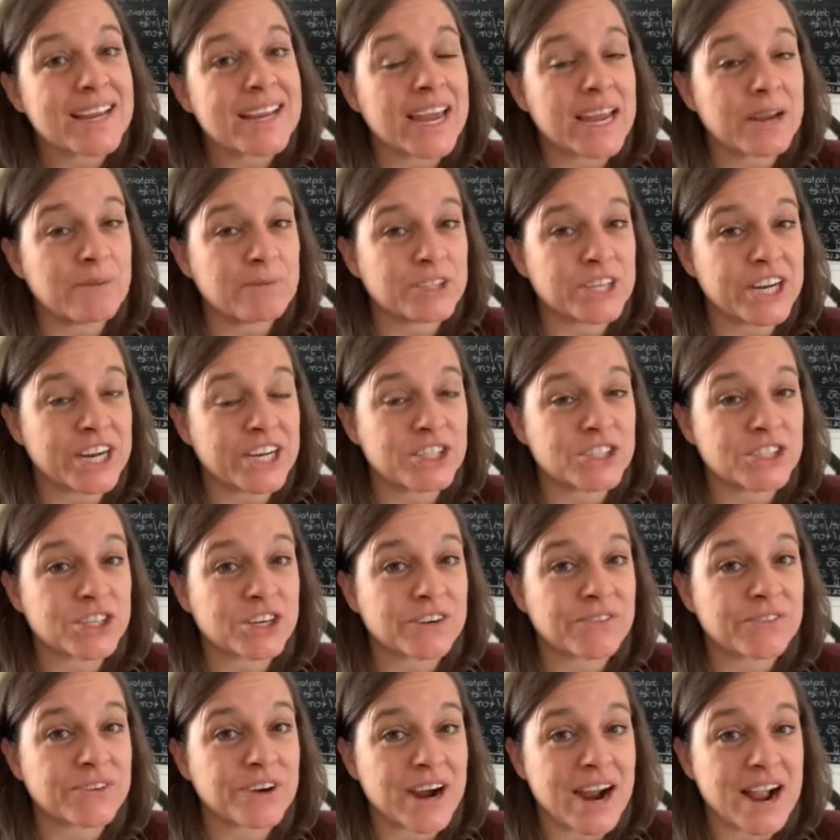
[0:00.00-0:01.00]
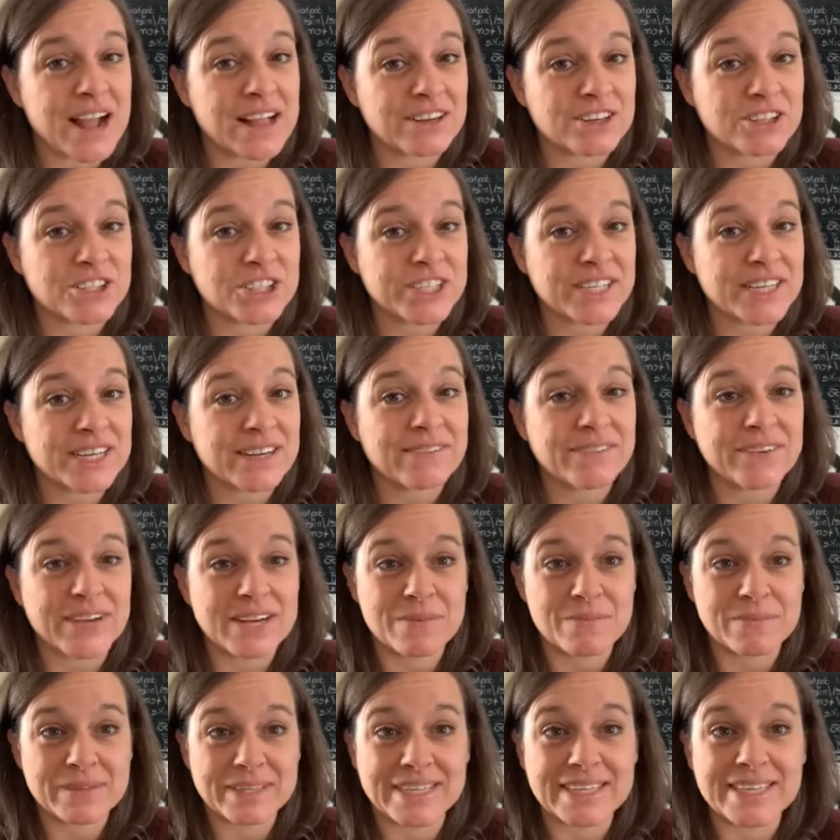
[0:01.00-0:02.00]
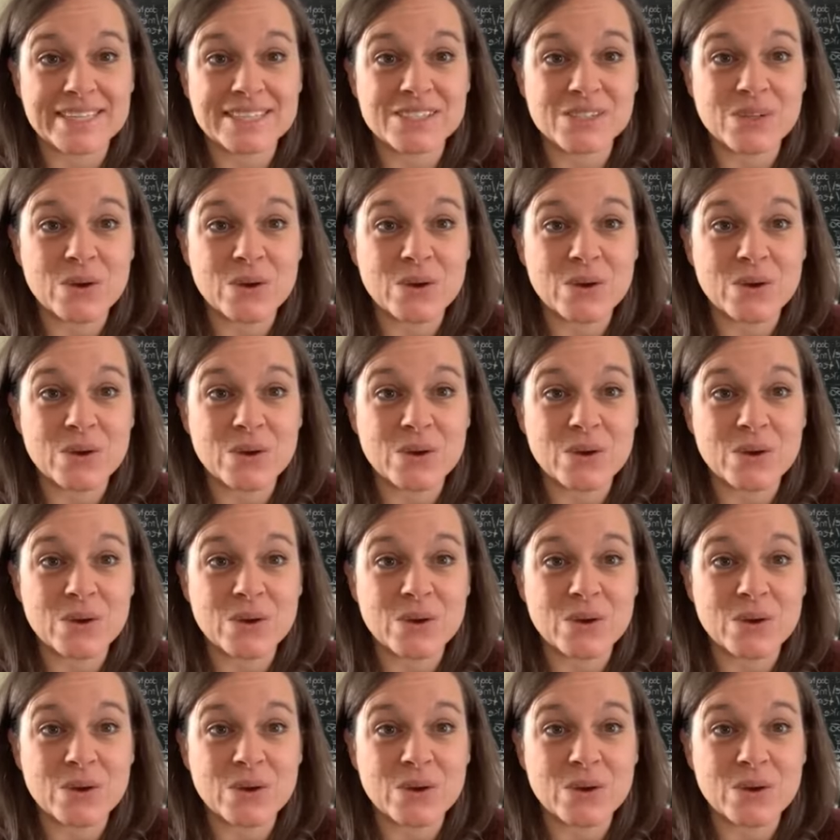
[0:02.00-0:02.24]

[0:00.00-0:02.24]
game changer for allergy families.